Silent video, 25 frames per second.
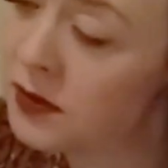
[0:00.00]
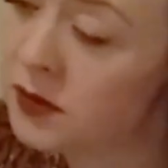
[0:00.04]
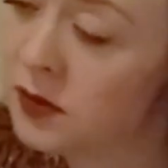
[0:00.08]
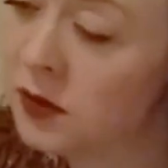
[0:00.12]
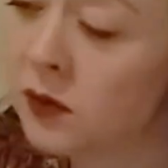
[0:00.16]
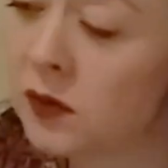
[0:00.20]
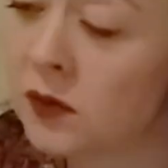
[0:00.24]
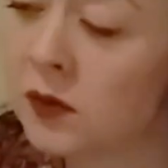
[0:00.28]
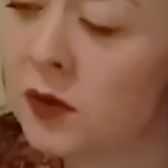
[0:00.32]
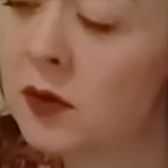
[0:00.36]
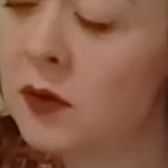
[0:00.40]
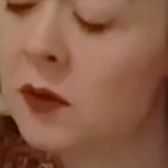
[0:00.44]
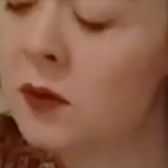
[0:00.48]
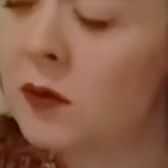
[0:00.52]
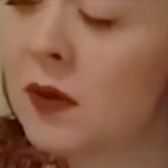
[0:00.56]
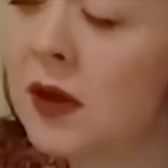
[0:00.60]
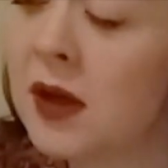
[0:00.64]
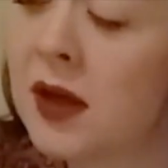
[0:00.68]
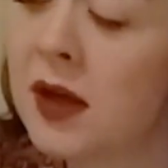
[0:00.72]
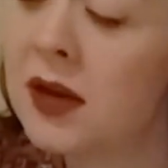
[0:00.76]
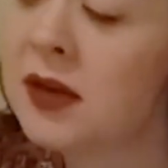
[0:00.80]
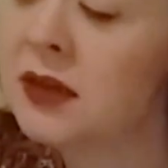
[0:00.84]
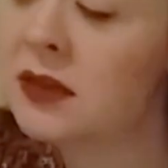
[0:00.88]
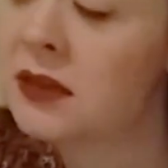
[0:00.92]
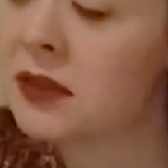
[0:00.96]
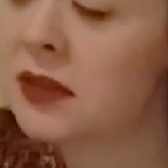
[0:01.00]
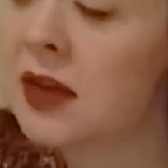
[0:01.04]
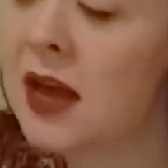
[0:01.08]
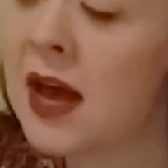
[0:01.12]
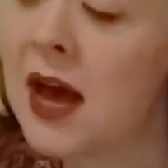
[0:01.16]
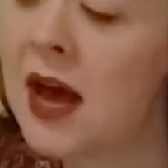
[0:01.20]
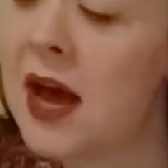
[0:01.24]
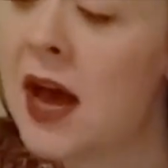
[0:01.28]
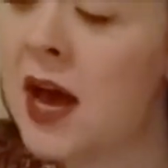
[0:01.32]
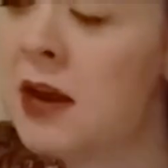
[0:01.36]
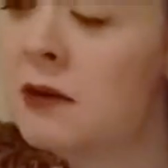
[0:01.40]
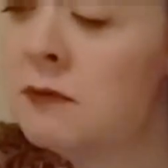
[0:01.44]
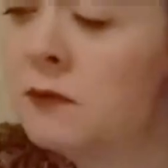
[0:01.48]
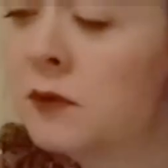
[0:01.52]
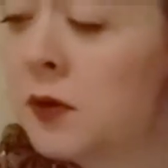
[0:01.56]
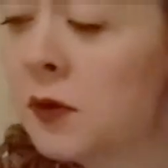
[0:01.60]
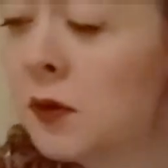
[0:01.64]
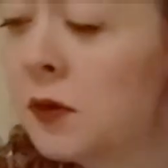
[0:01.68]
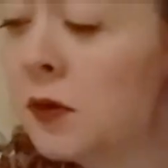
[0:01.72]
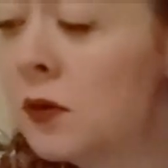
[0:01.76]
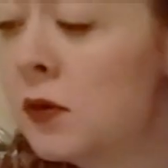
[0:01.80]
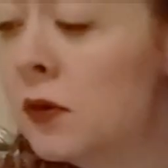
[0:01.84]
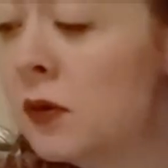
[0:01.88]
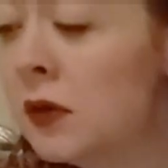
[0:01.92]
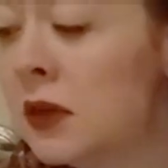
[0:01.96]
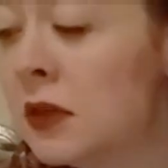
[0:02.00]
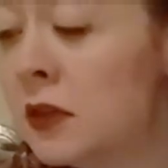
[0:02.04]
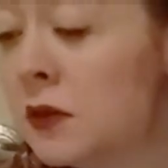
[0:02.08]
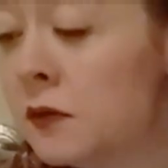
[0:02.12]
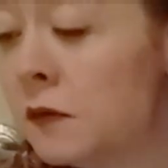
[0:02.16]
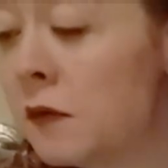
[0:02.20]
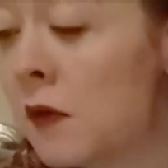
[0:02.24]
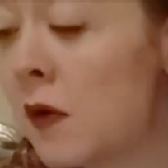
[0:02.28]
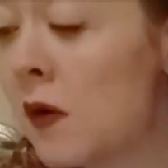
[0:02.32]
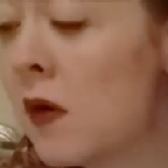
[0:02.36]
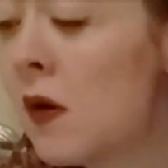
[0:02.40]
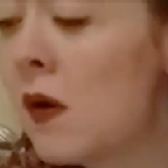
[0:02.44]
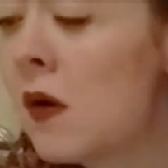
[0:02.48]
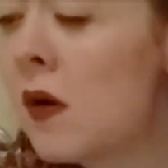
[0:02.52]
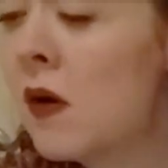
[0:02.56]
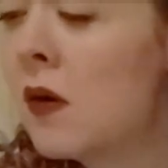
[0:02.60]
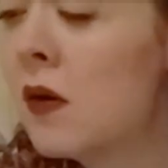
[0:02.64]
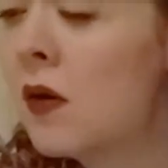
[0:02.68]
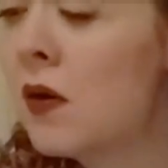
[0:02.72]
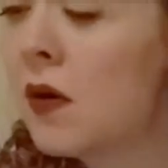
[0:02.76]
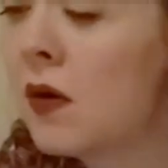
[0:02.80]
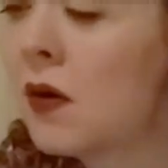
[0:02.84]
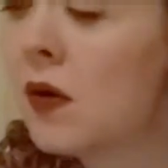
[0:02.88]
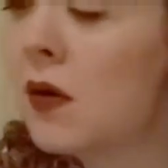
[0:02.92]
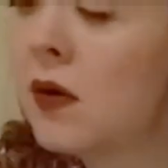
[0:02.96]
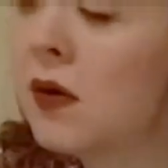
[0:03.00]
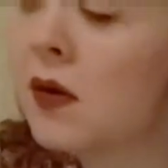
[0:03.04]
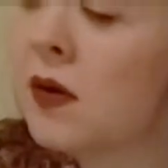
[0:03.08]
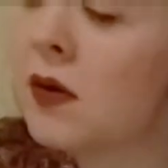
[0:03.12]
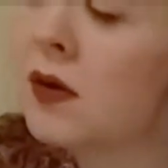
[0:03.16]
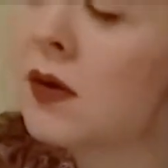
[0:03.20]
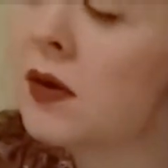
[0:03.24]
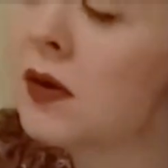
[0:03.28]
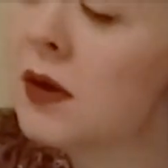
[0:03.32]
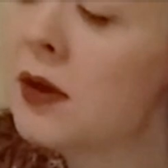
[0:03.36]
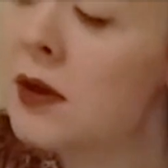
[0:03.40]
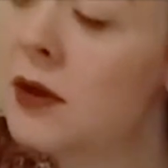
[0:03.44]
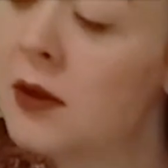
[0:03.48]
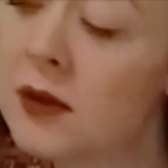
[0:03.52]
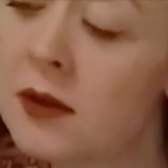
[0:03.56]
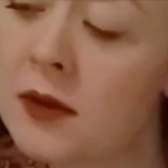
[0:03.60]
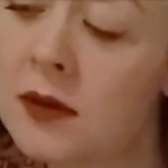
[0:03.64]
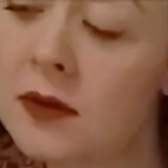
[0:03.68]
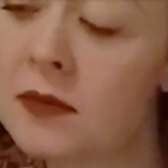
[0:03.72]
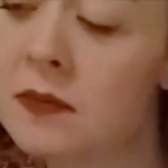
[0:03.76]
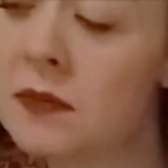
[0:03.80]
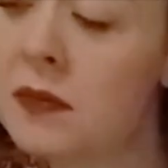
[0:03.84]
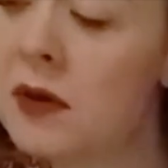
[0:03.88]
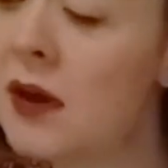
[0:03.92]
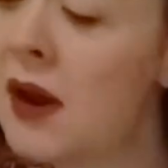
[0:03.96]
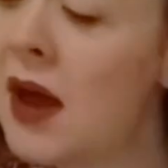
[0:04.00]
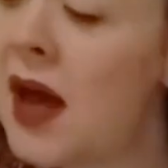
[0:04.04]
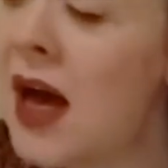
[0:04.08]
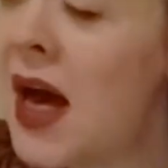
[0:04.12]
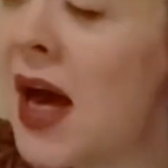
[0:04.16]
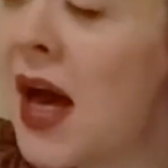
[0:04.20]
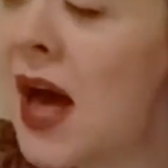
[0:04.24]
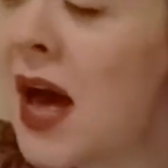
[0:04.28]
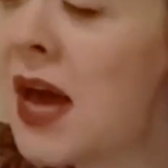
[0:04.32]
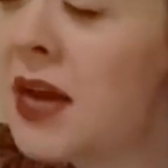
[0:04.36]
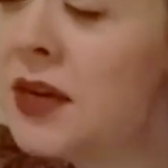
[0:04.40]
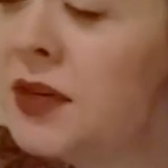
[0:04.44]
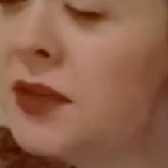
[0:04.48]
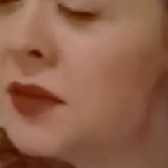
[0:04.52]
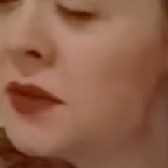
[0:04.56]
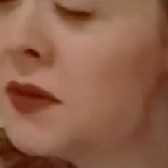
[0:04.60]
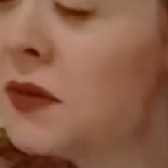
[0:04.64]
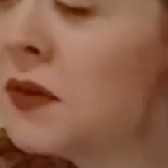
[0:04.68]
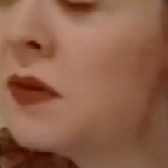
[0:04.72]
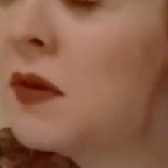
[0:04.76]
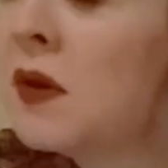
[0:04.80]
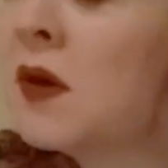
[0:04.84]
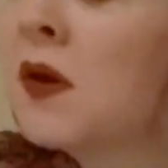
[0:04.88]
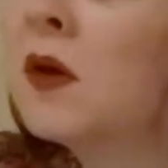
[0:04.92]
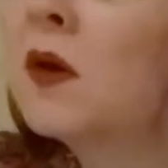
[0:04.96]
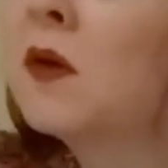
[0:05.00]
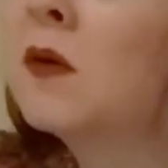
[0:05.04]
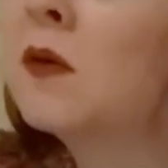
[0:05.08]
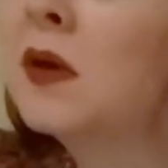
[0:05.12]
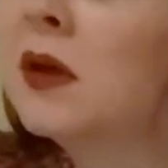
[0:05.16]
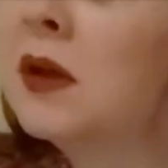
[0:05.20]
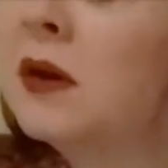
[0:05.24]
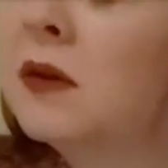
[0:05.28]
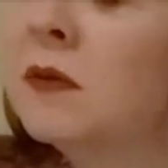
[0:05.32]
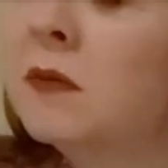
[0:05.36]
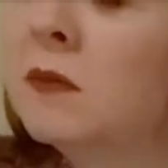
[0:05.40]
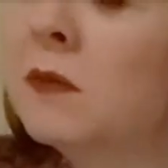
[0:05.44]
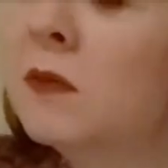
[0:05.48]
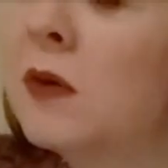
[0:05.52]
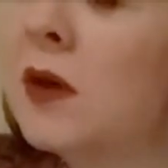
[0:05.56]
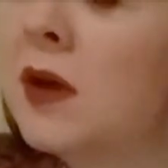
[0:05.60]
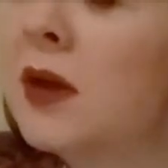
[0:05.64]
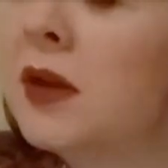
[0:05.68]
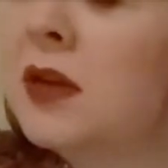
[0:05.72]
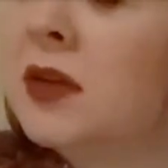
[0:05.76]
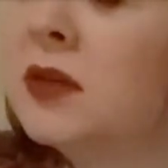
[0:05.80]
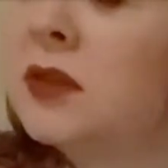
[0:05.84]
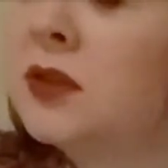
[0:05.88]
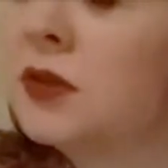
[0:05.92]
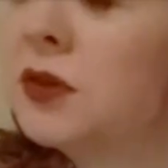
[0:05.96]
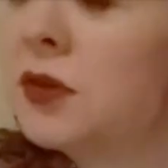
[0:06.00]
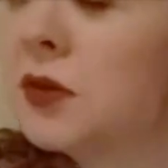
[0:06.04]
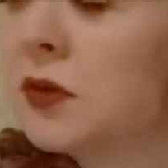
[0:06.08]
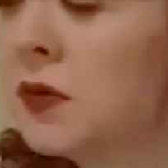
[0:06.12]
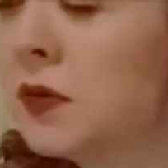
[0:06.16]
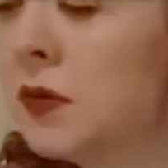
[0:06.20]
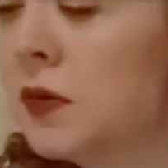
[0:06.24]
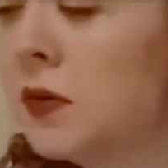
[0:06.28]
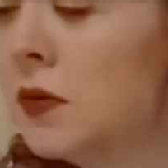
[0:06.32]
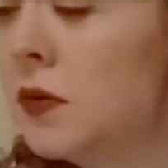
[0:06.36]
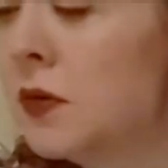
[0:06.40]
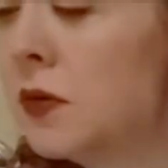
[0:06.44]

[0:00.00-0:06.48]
Don't know what a slide rule is for. But I do know when a one is two.